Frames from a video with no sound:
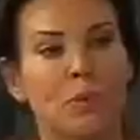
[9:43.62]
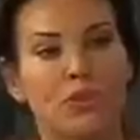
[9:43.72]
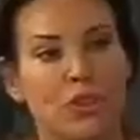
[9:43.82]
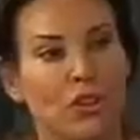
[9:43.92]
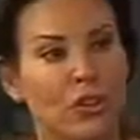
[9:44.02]
a
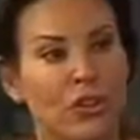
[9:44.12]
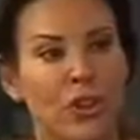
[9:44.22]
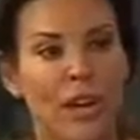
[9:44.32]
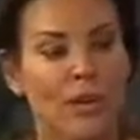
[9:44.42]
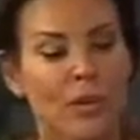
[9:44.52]
journal.
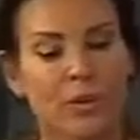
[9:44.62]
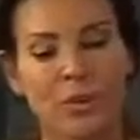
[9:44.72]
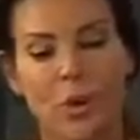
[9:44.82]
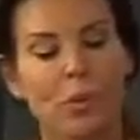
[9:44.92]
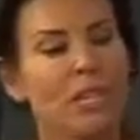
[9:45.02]
There's
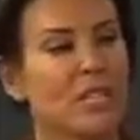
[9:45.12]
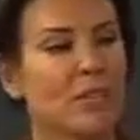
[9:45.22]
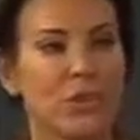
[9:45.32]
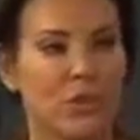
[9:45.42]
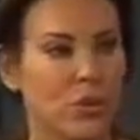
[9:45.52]
so many
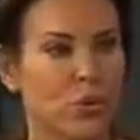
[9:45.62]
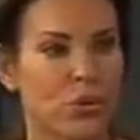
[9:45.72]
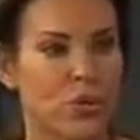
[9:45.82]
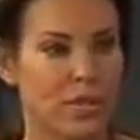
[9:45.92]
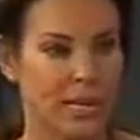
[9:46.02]
different
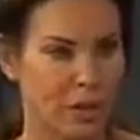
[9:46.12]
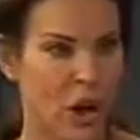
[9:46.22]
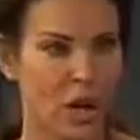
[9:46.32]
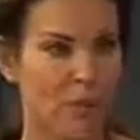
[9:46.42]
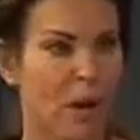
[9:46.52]
tools that I
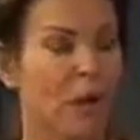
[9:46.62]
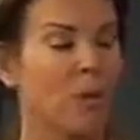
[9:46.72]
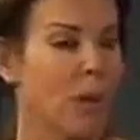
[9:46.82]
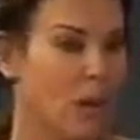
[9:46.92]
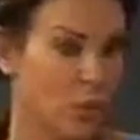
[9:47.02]
talk
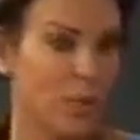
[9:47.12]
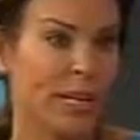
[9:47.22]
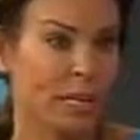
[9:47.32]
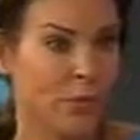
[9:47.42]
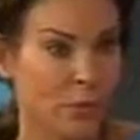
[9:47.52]
about when
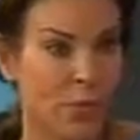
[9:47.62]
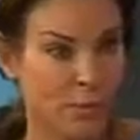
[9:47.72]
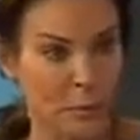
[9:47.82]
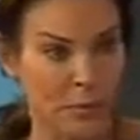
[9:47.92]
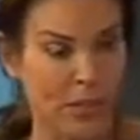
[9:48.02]
I do my
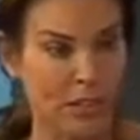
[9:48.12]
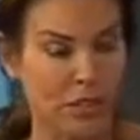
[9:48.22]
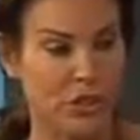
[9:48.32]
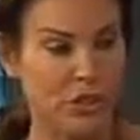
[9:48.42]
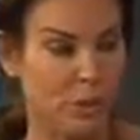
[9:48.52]

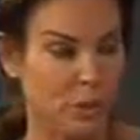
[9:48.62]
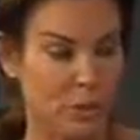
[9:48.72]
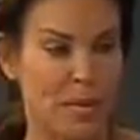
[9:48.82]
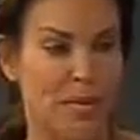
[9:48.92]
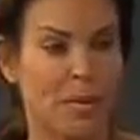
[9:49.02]
motivational
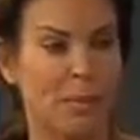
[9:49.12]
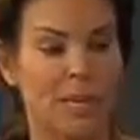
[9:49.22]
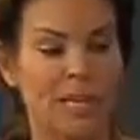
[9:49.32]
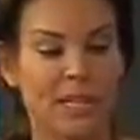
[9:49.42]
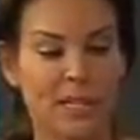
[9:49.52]
speaking,
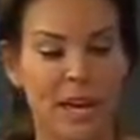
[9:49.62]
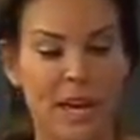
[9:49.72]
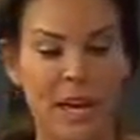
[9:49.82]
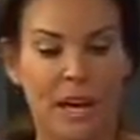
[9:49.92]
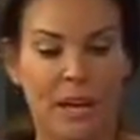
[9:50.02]
because
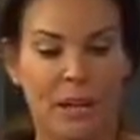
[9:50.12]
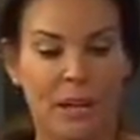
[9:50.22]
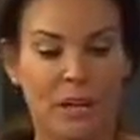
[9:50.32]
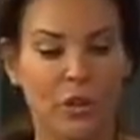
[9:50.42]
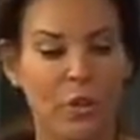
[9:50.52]

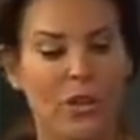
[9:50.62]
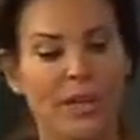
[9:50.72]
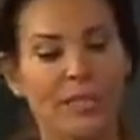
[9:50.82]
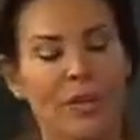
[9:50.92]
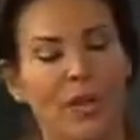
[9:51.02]
you know,
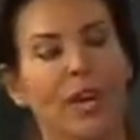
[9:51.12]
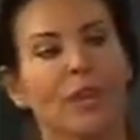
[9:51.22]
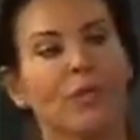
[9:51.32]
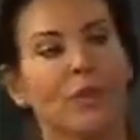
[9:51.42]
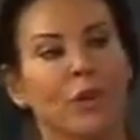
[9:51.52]
that's a
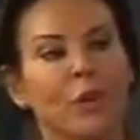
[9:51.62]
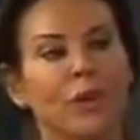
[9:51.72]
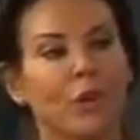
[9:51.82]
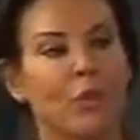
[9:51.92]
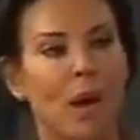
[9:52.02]
thing. Fuel
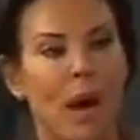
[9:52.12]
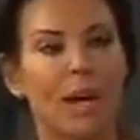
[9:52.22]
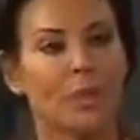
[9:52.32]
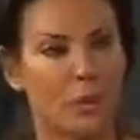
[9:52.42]
your mind